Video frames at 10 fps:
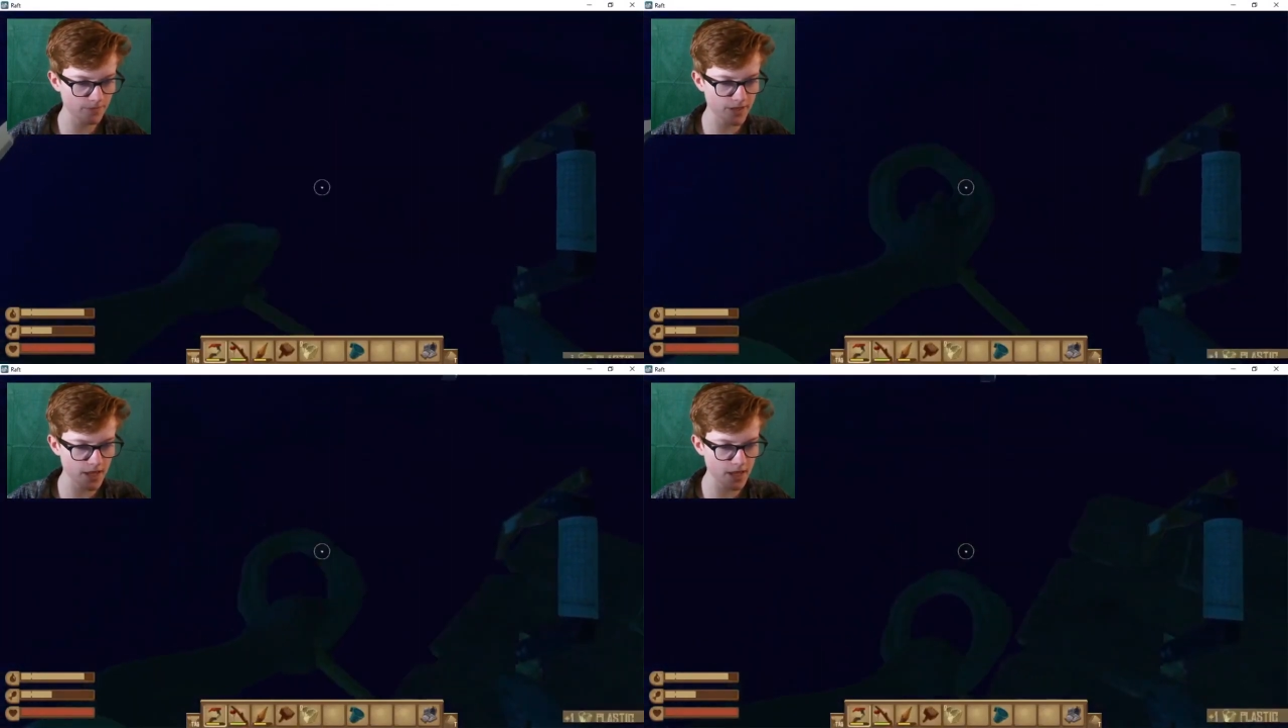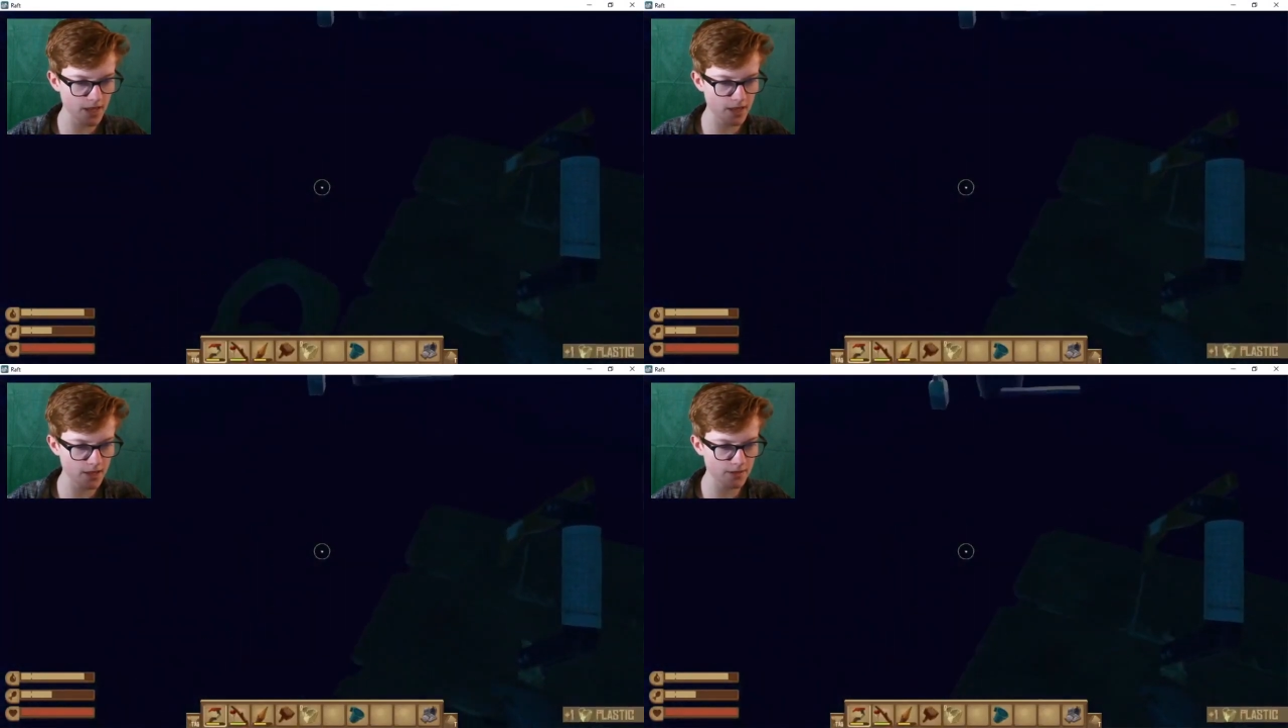
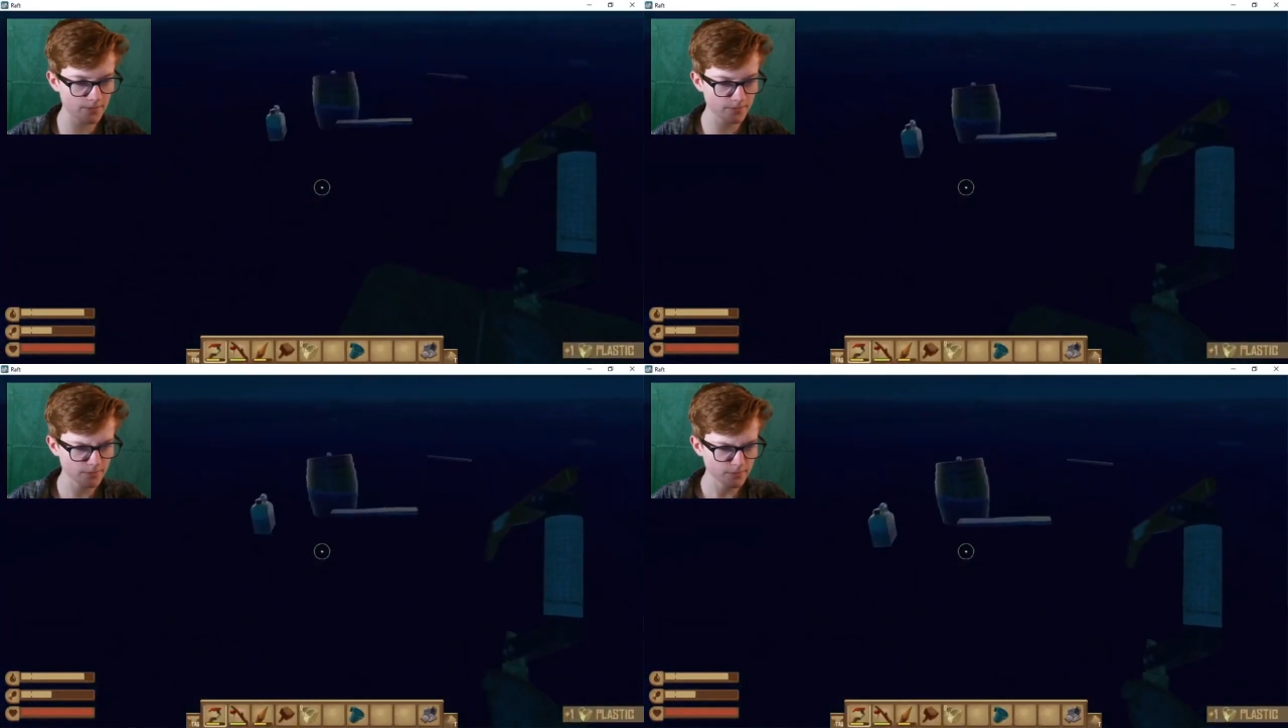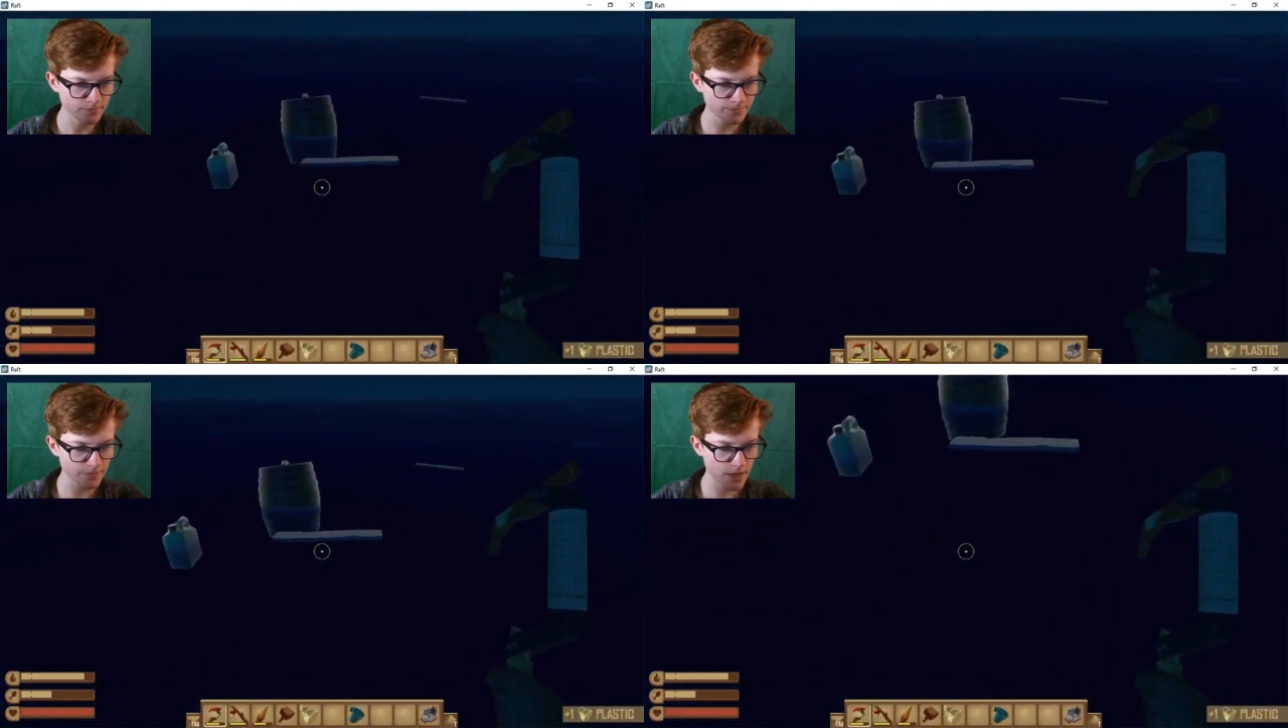Yay.
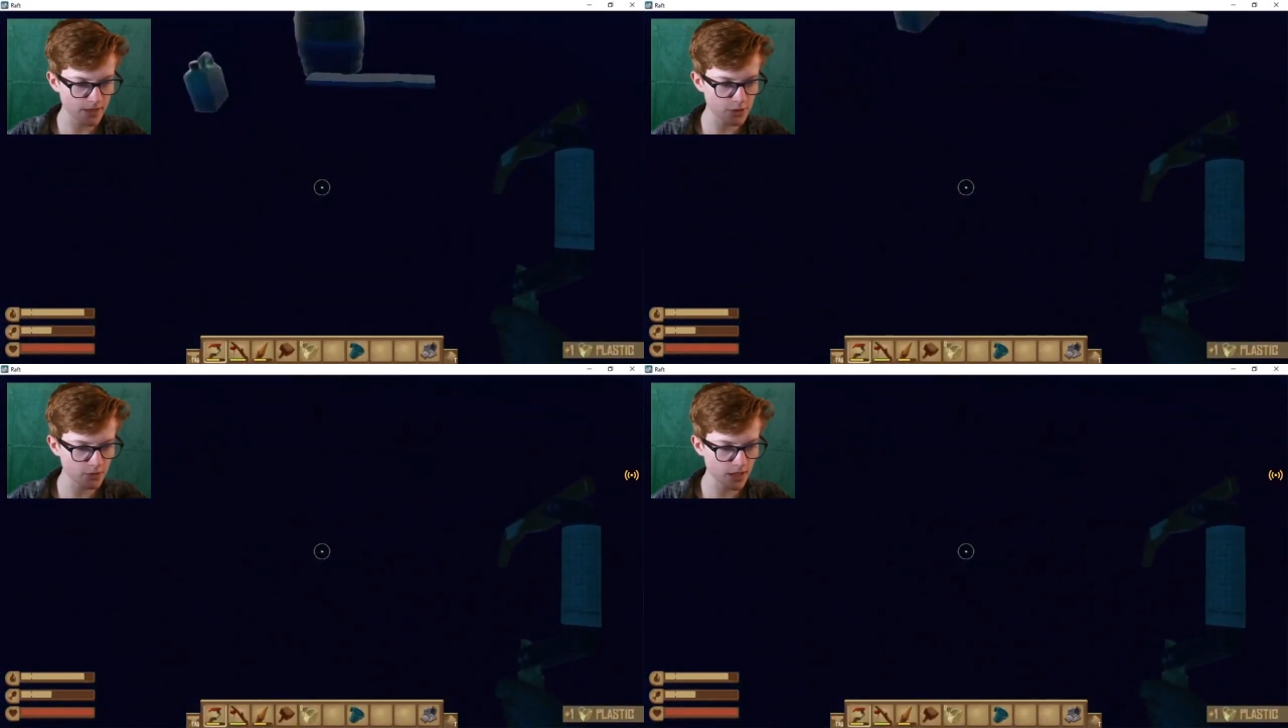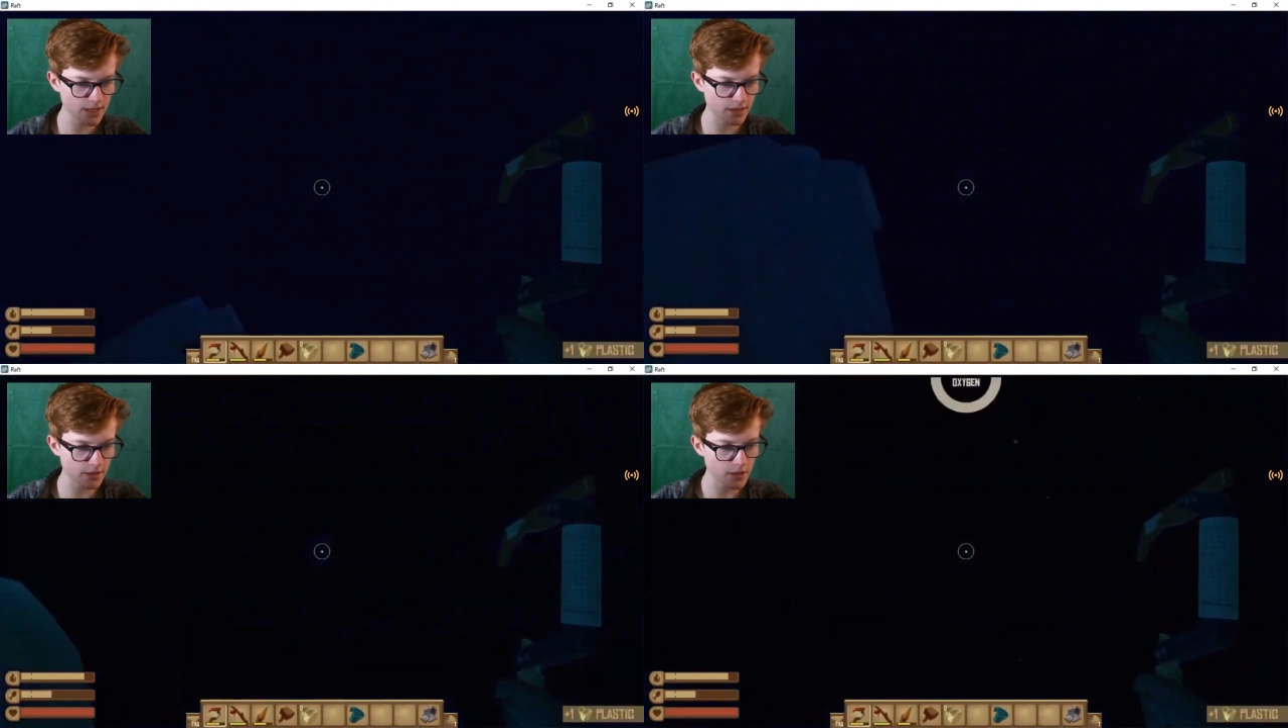I do
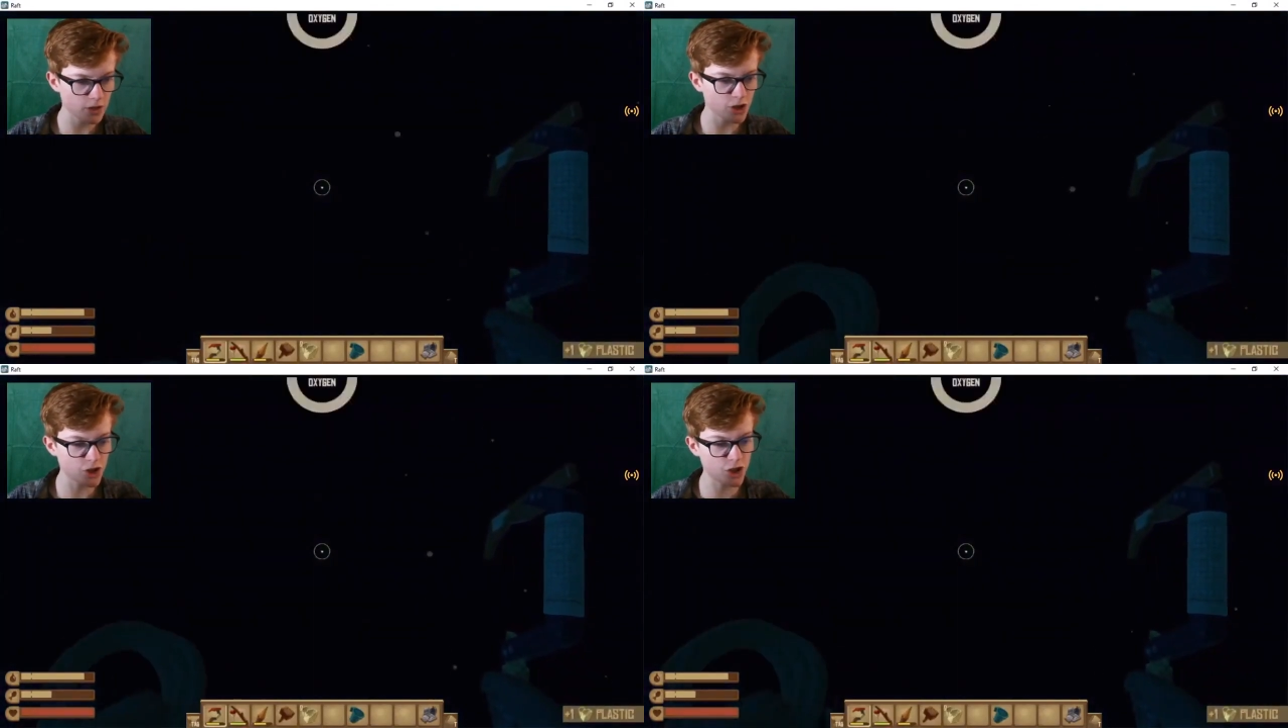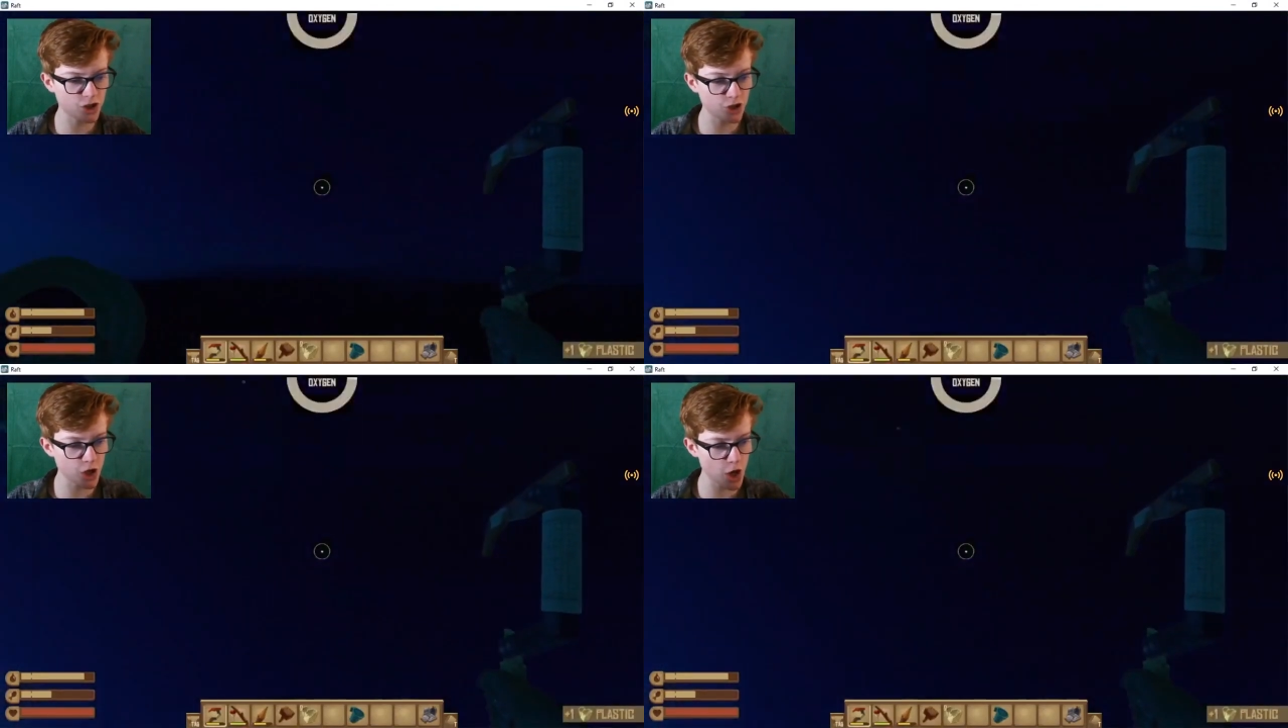like...
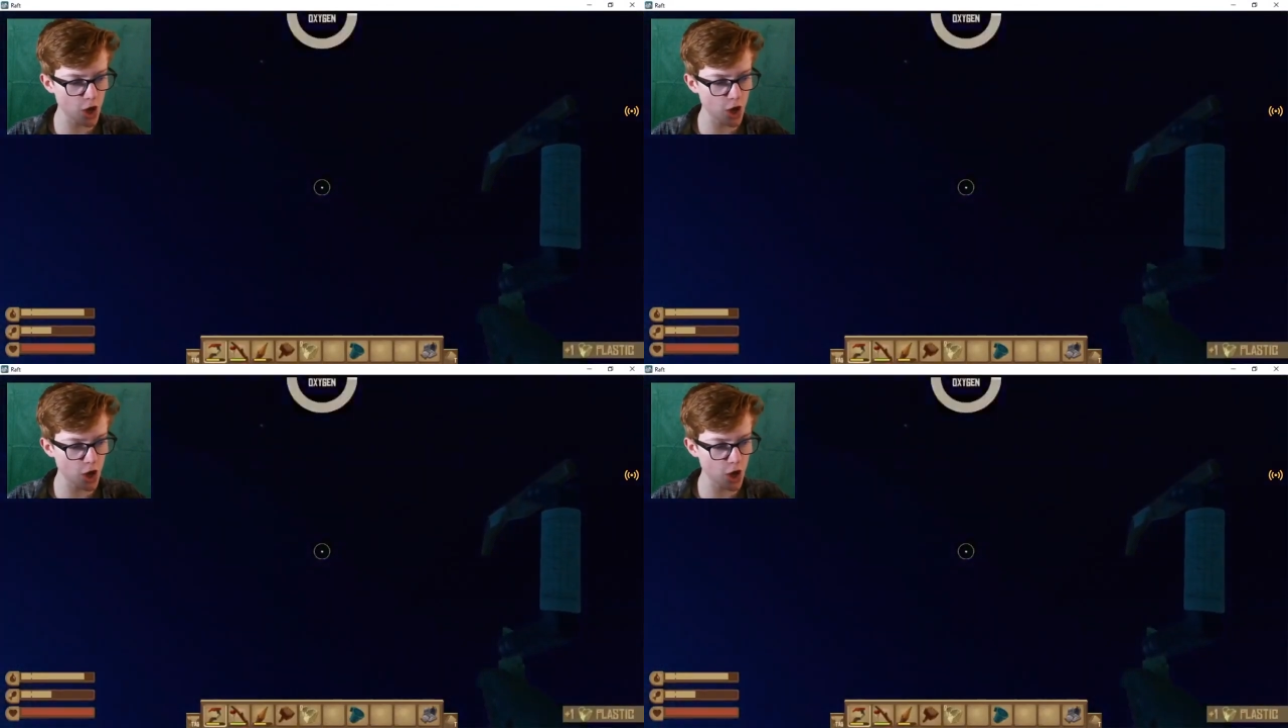Shoot!